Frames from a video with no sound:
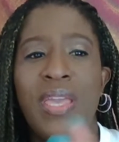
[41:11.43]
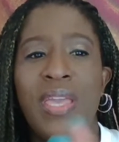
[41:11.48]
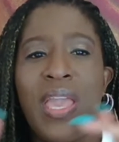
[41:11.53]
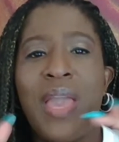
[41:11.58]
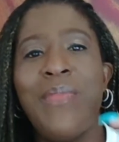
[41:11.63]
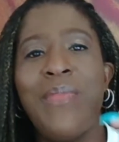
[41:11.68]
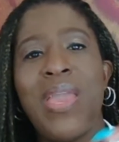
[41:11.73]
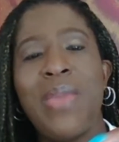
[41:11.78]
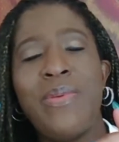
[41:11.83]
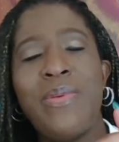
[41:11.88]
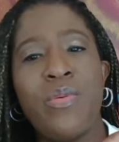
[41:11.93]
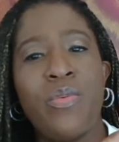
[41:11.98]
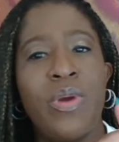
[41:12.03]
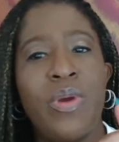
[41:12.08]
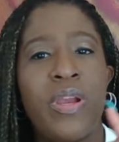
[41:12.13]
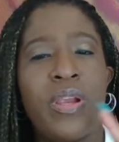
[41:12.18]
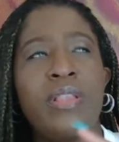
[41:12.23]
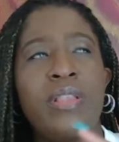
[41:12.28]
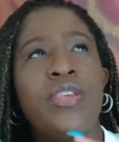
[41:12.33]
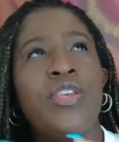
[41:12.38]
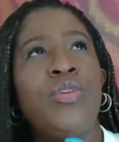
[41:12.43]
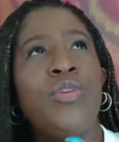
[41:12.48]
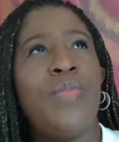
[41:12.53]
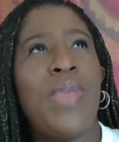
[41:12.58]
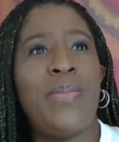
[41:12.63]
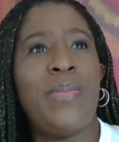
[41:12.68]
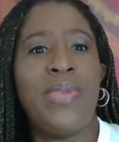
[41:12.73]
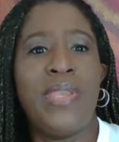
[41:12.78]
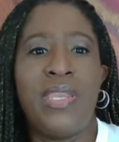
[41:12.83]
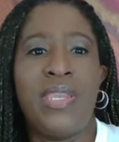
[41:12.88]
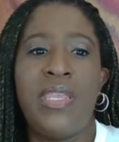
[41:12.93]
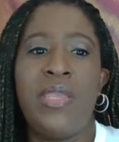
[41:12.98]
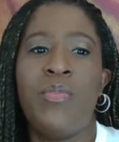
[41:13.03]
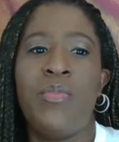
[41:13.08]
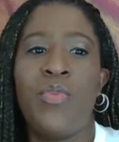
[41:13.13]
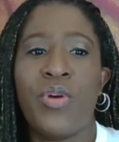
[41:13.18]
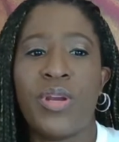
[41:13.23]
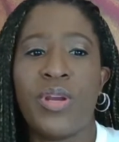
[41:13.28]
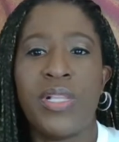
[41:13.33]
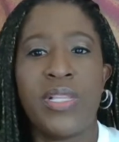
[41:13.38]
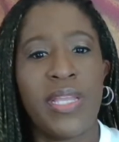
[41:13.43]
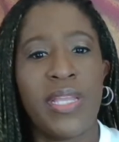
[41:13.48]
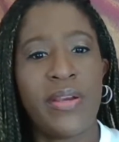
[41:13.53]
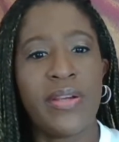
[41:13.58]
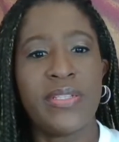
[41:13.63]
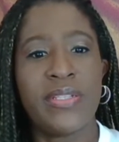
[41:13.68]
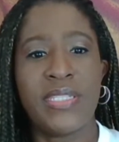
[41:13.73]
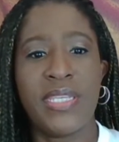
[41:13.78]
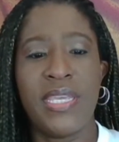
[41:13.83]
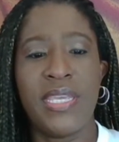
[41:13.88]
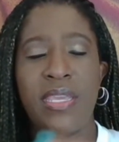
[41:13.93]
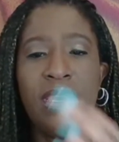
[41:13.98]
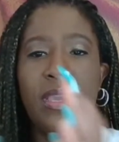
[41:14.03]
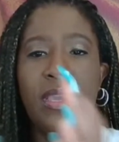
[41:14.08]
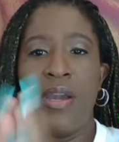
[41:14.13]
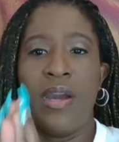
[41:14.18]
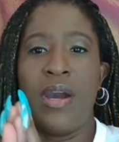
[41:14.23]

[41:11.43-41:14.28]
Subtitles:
and maybe where you maybe need more clarity